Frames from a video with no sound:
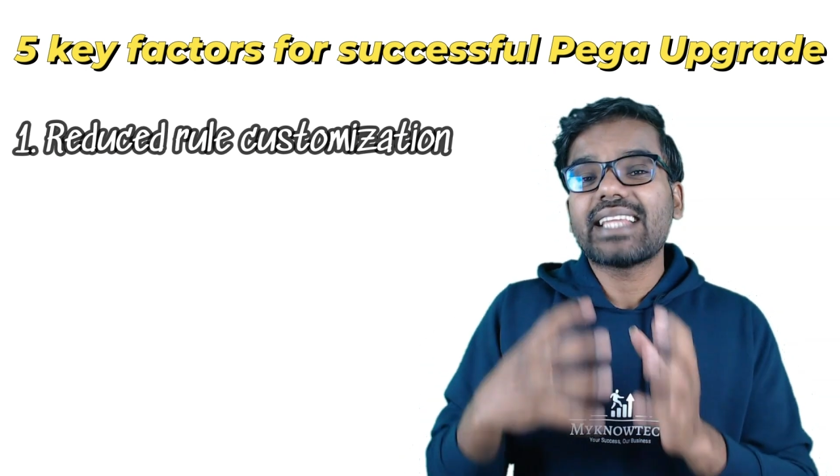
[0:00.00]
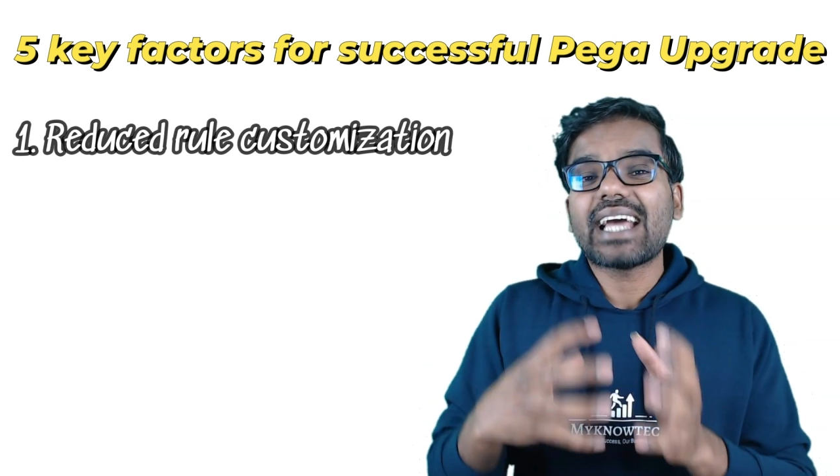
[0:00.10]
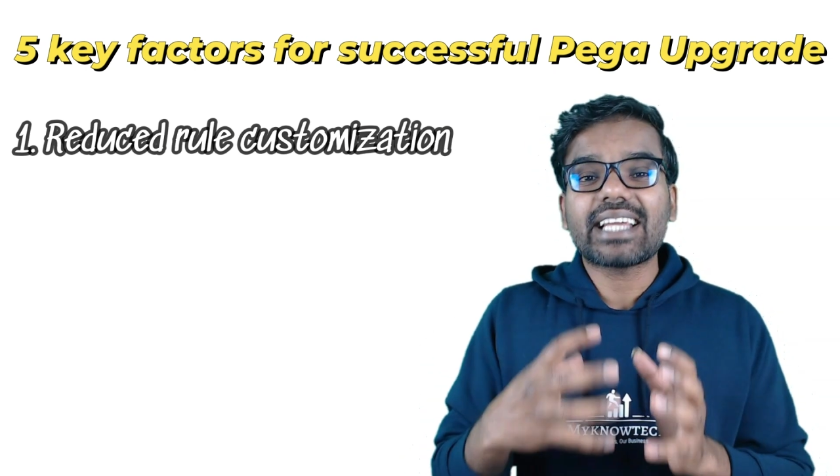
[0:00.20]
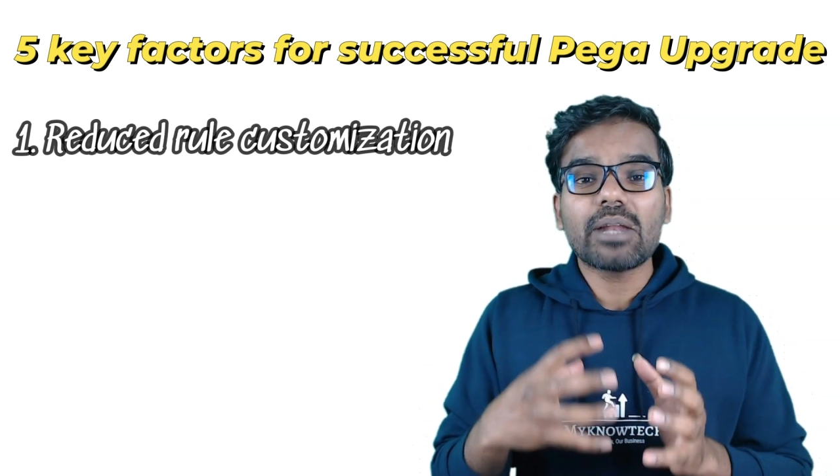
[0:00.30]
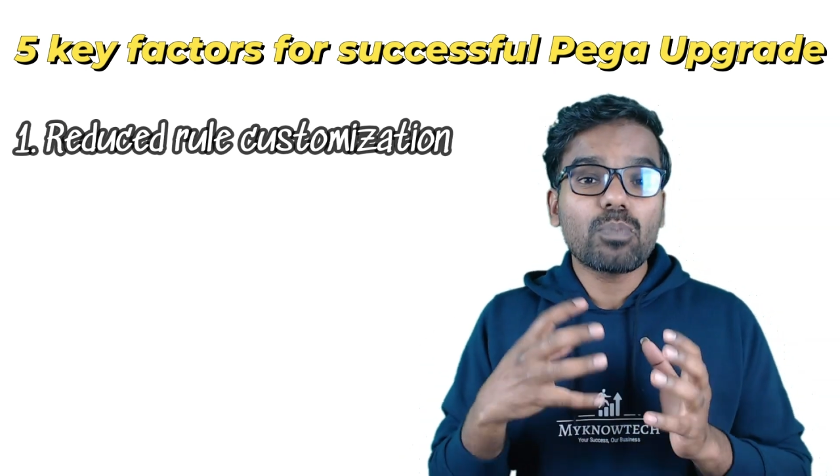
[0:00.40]

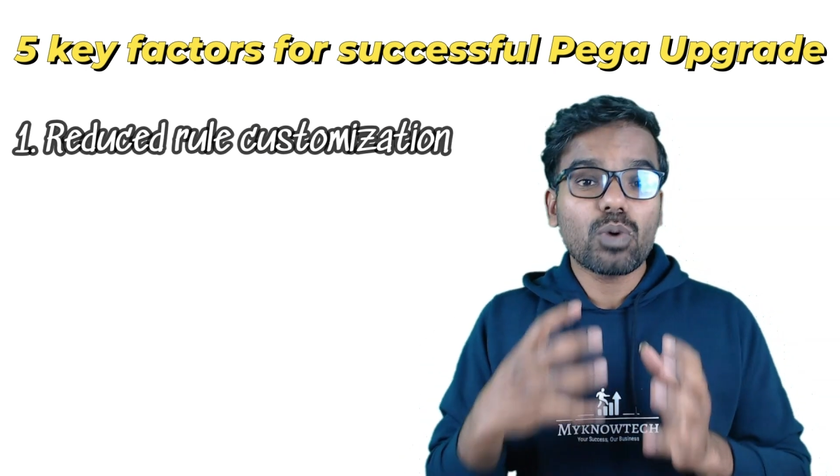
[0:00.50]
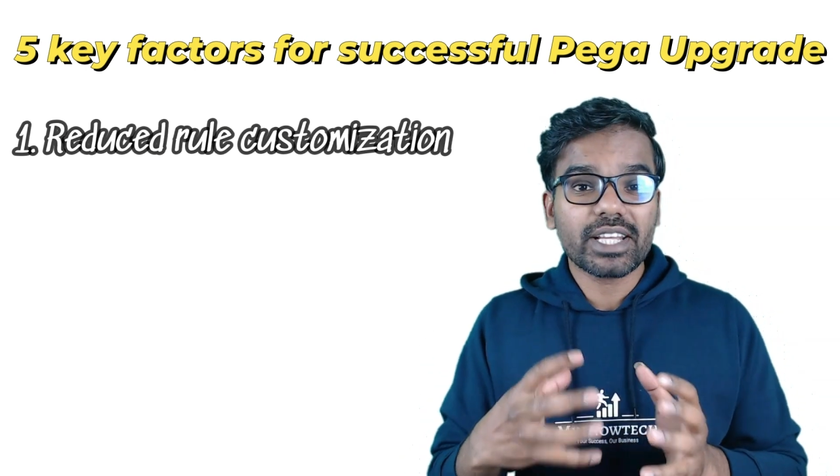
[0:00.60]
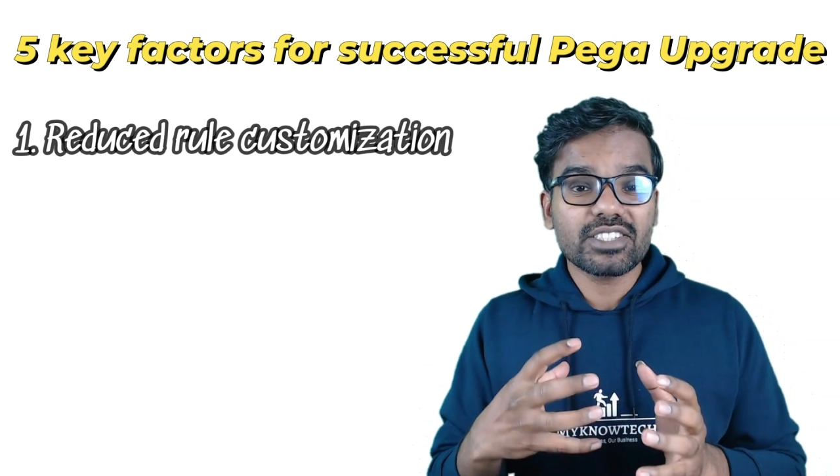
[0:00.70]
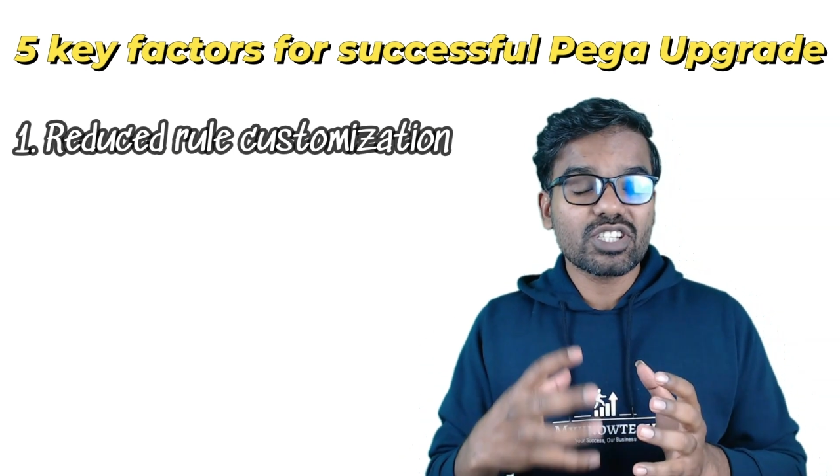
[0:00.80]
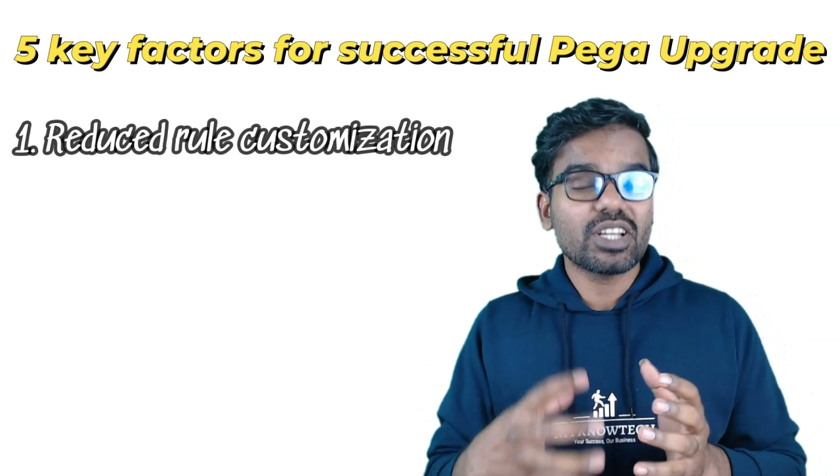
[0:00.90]
that can
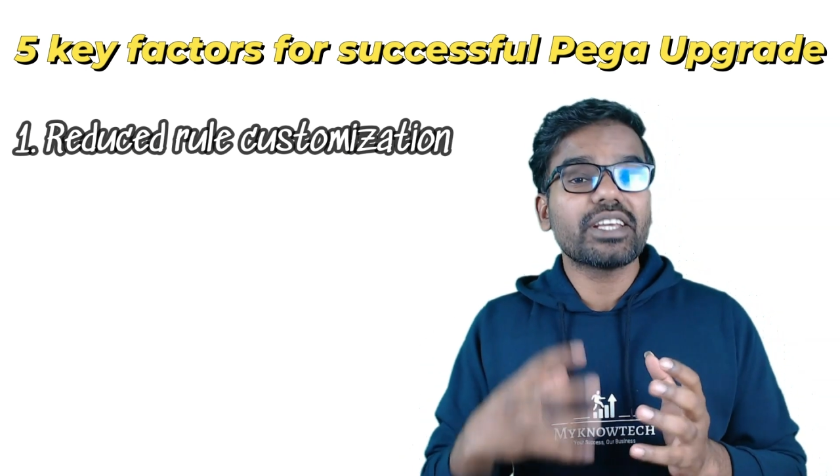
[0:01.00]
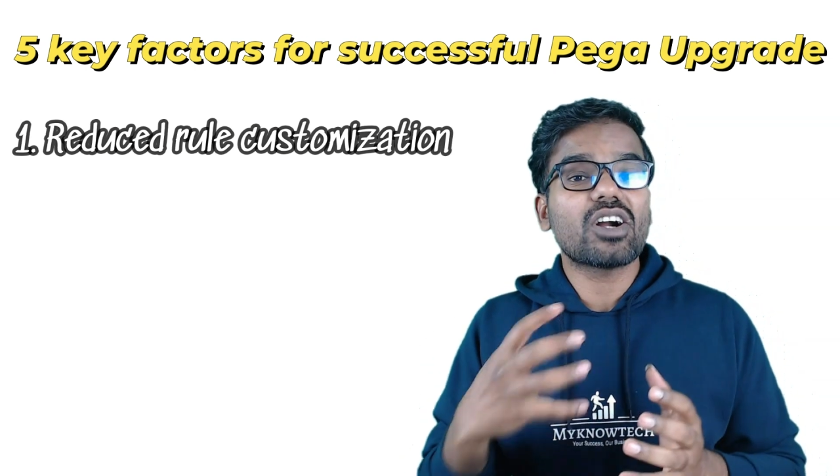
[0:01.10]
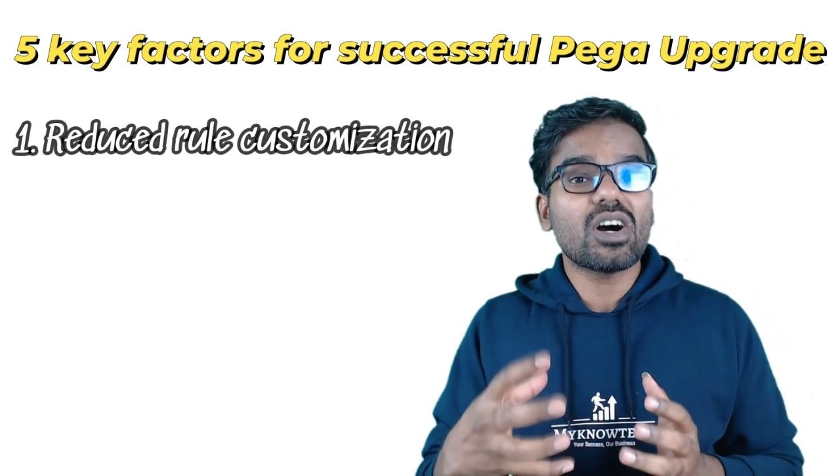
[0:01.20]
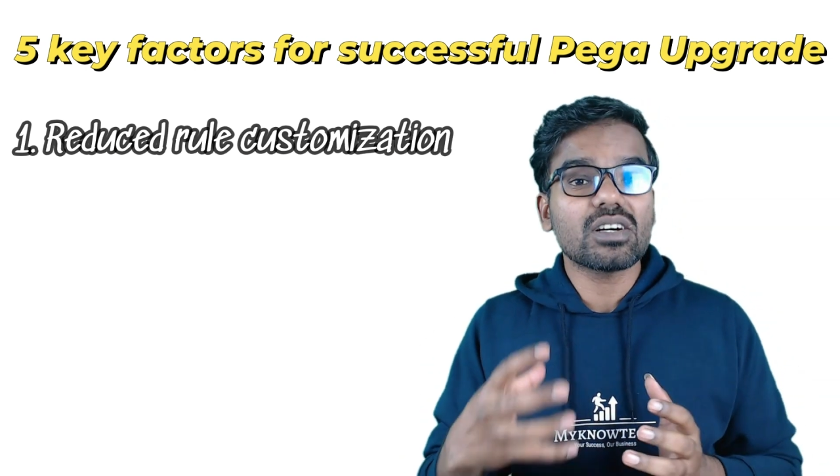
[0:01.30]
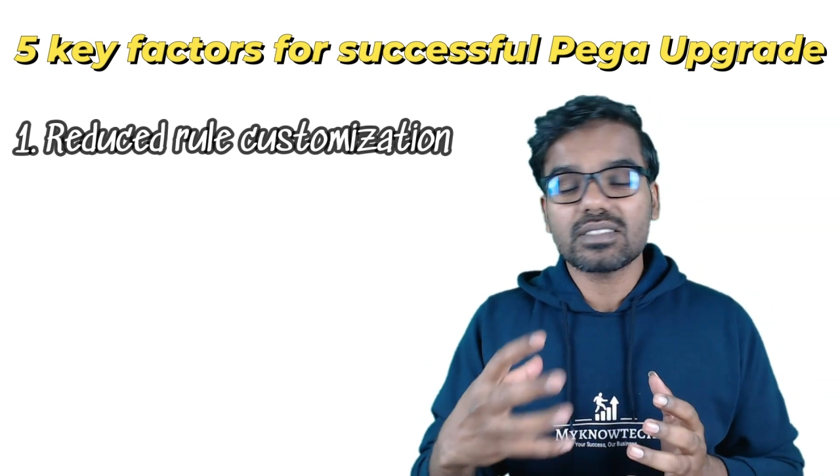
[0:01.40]
potentially
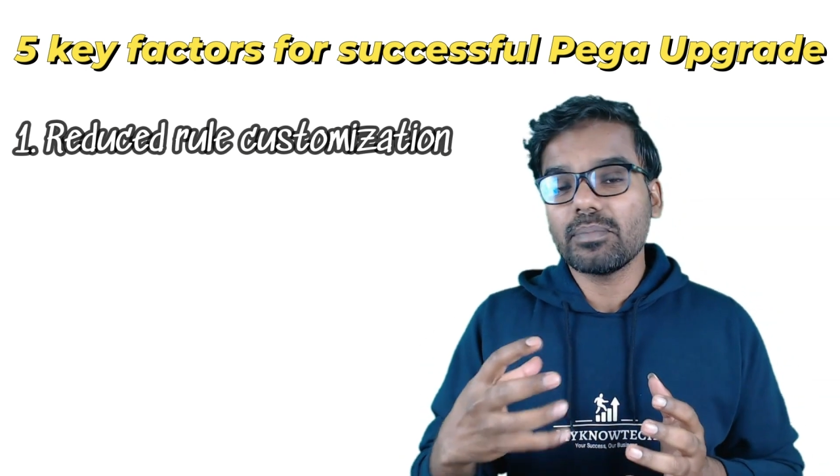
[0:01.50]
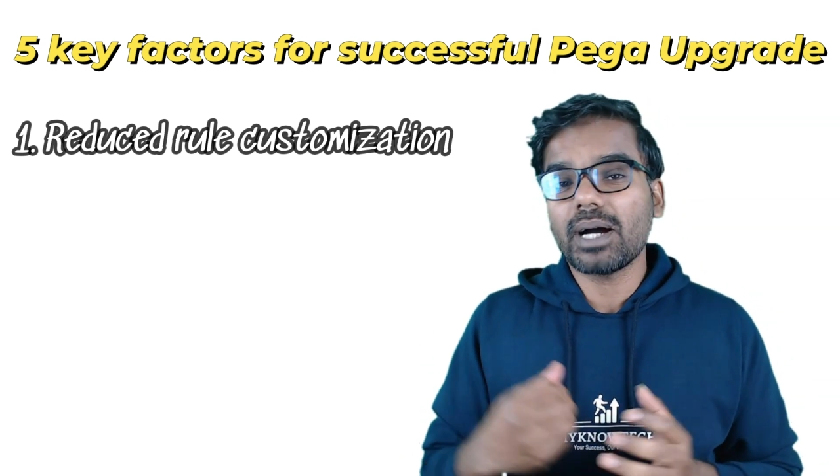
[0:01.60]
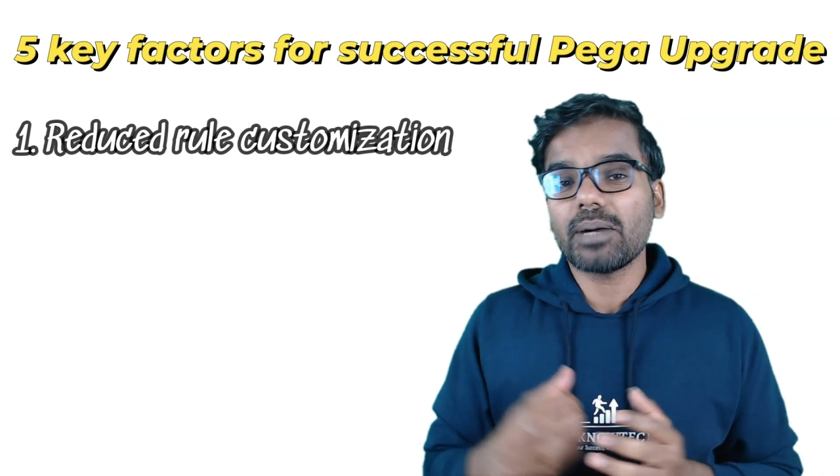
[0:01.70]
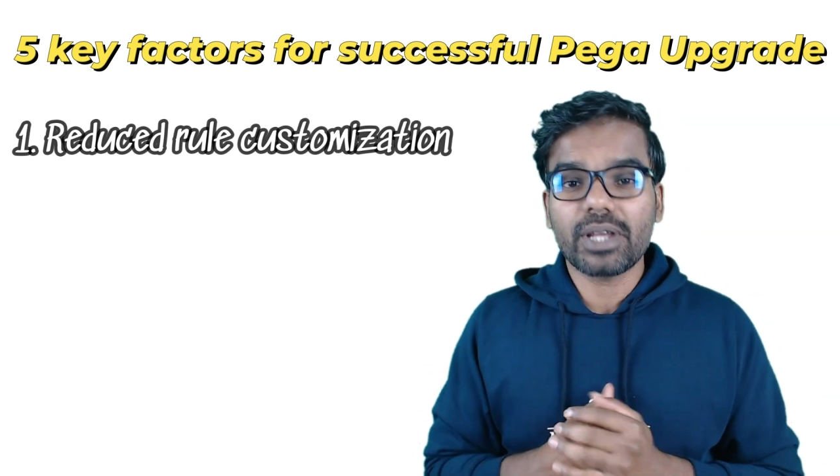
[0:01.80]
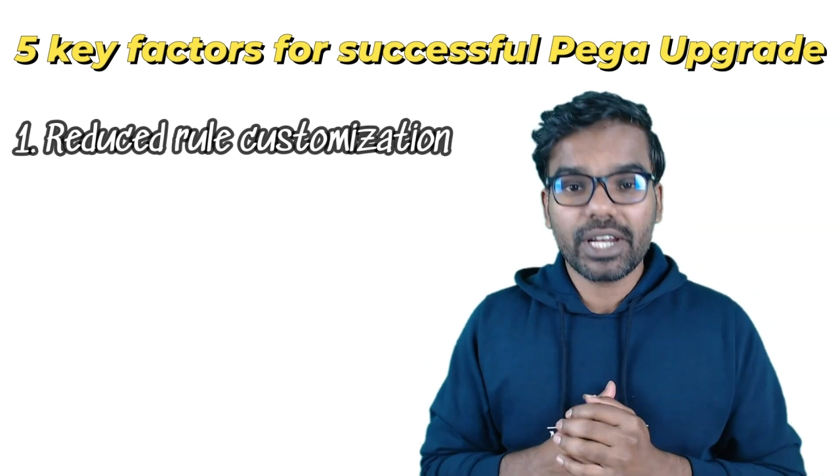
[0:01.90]
cause some
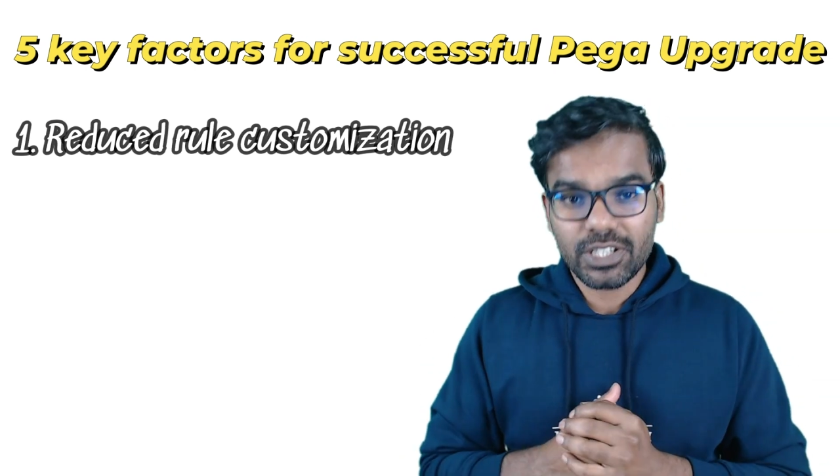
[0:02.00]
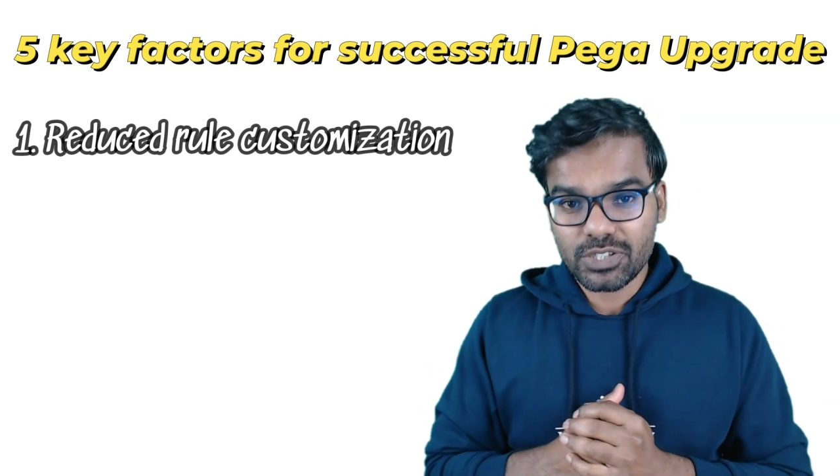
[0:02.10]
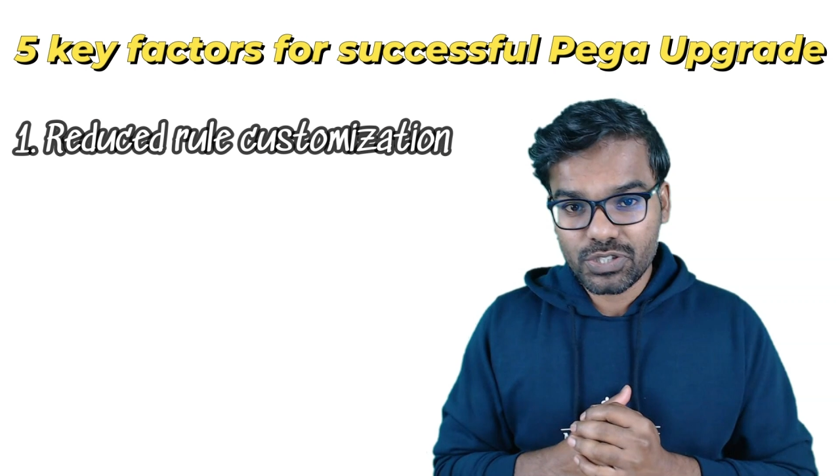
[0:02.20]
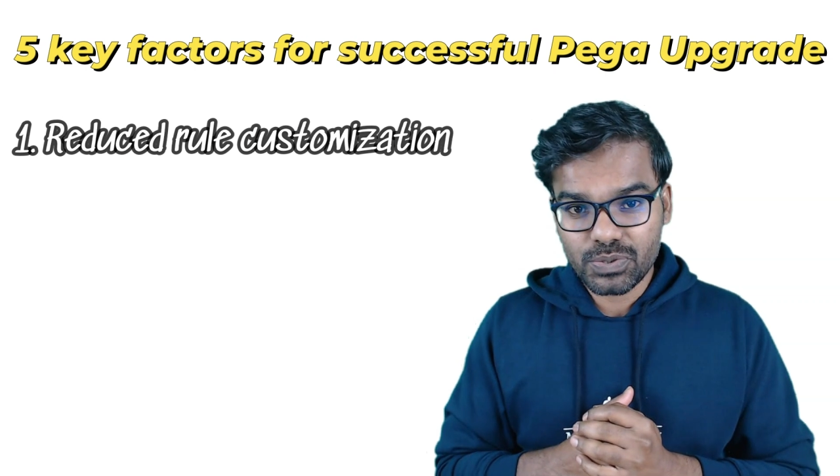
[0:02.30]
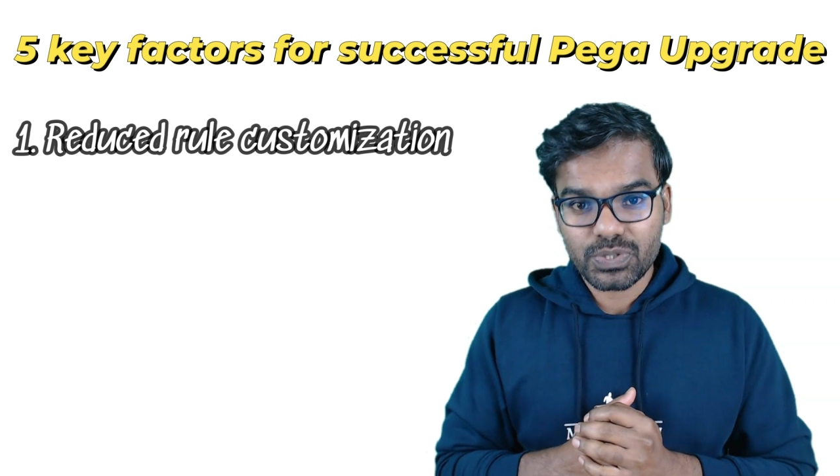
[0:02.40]
upgrade
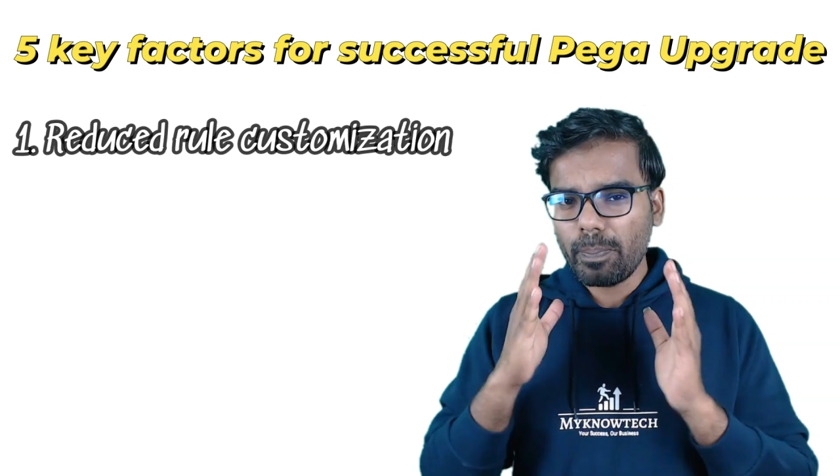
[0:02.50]
issues.